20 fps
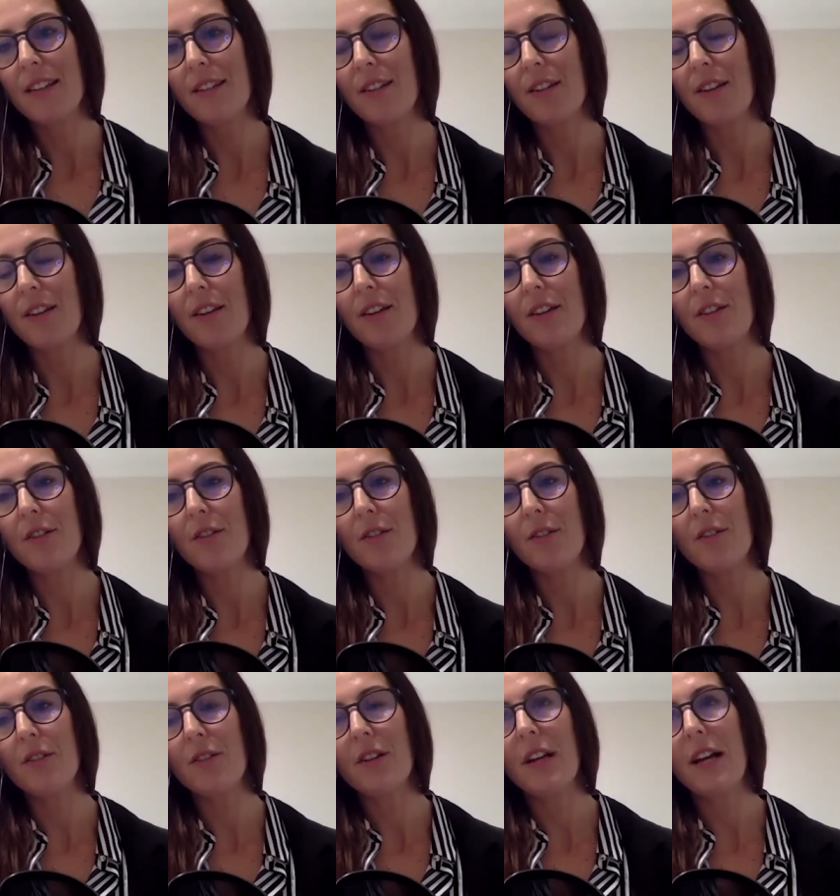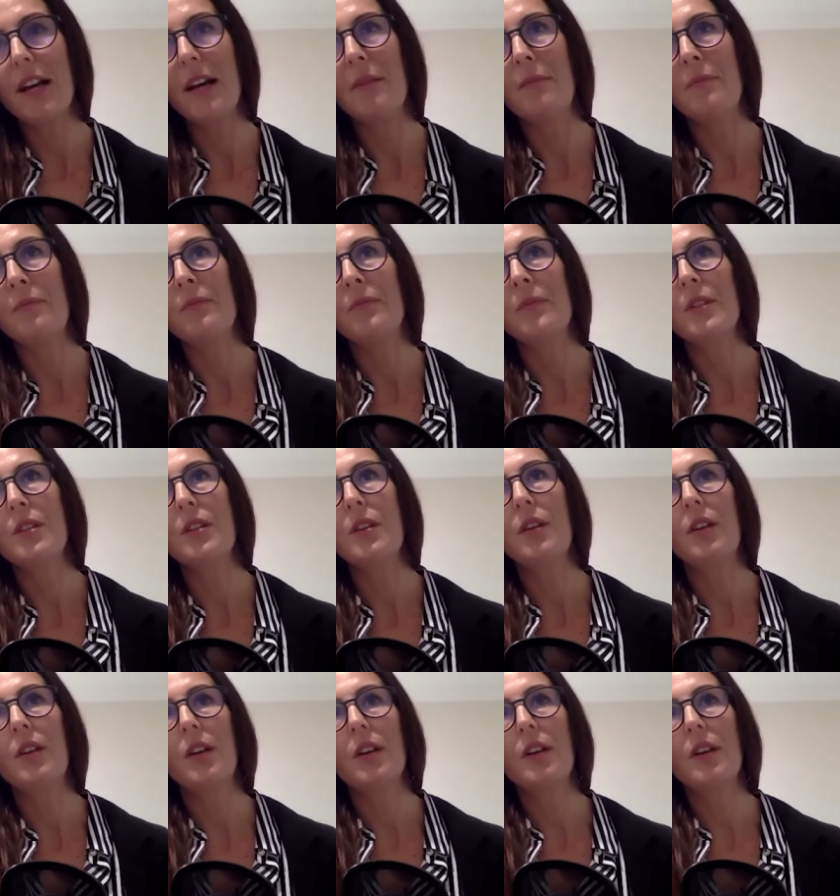So your um,
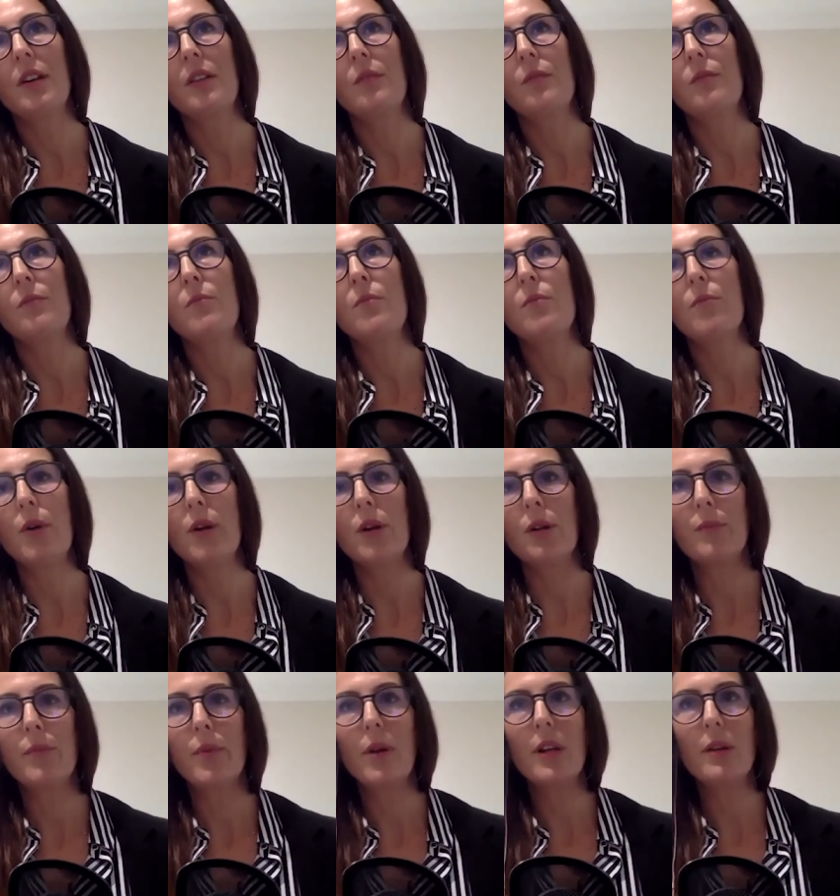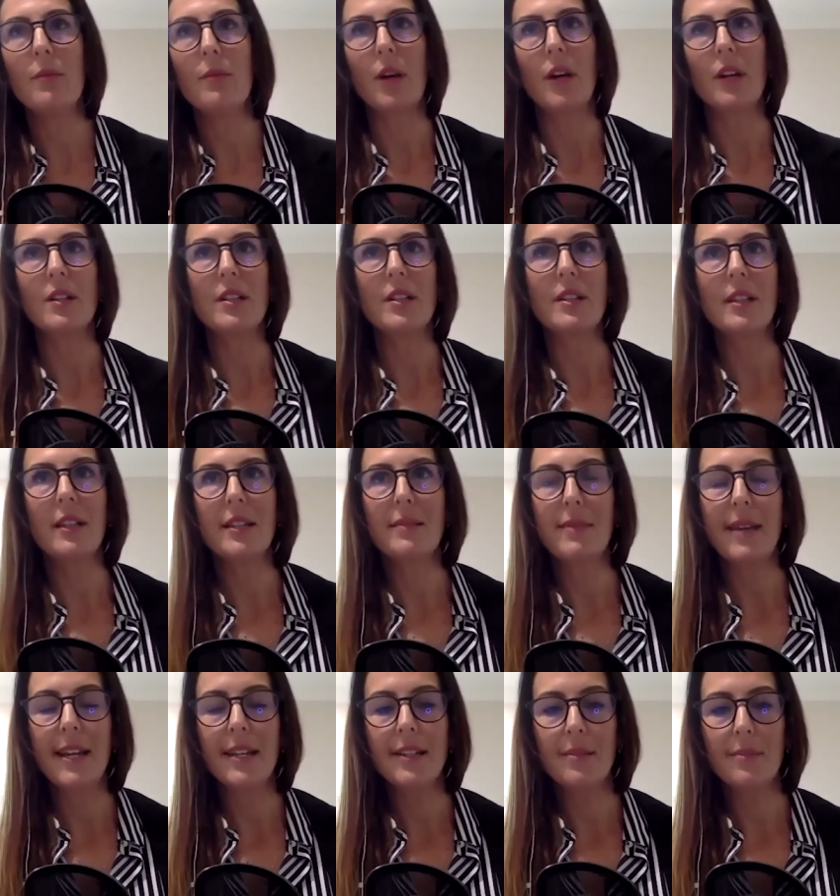so body, body work. Just
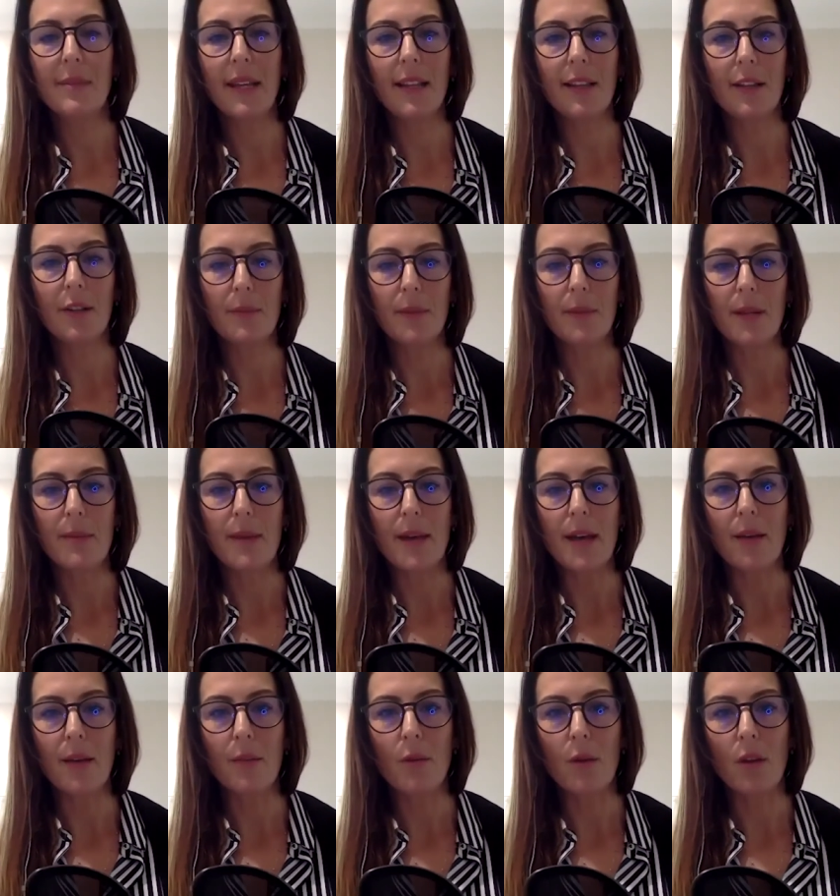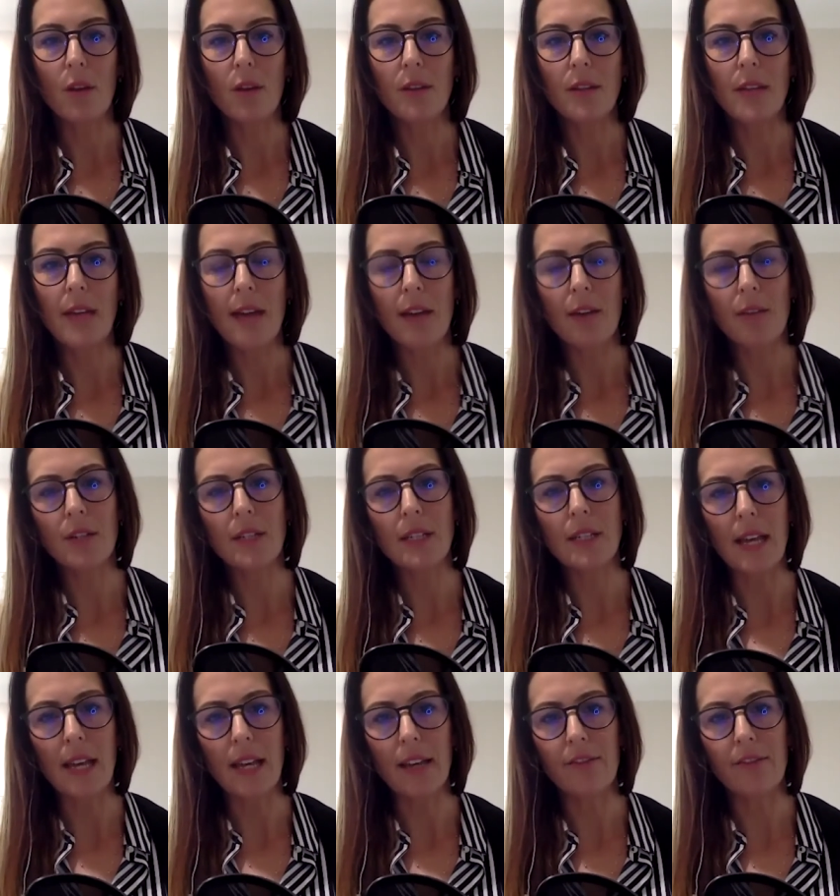explain to me a little bit about what that looks
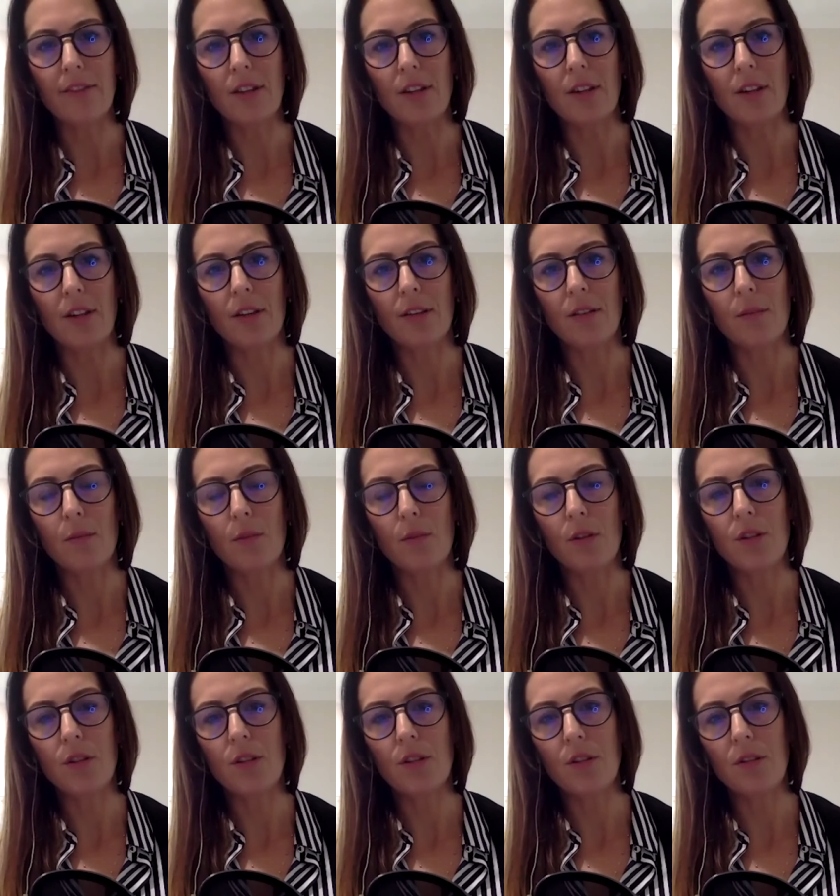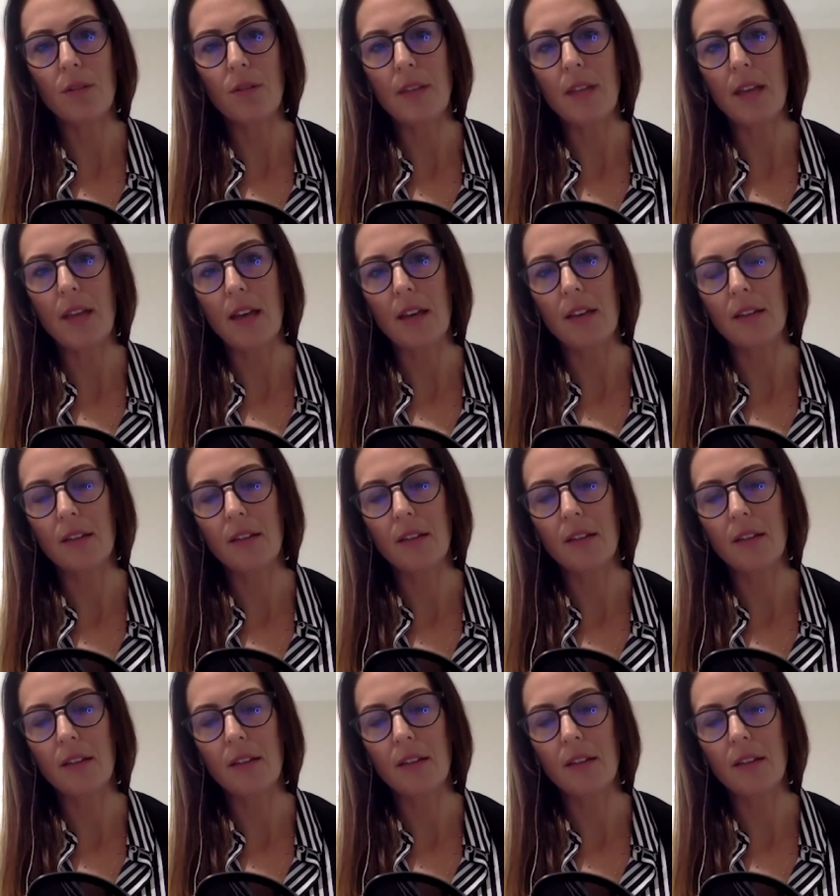like for you and what you do with that.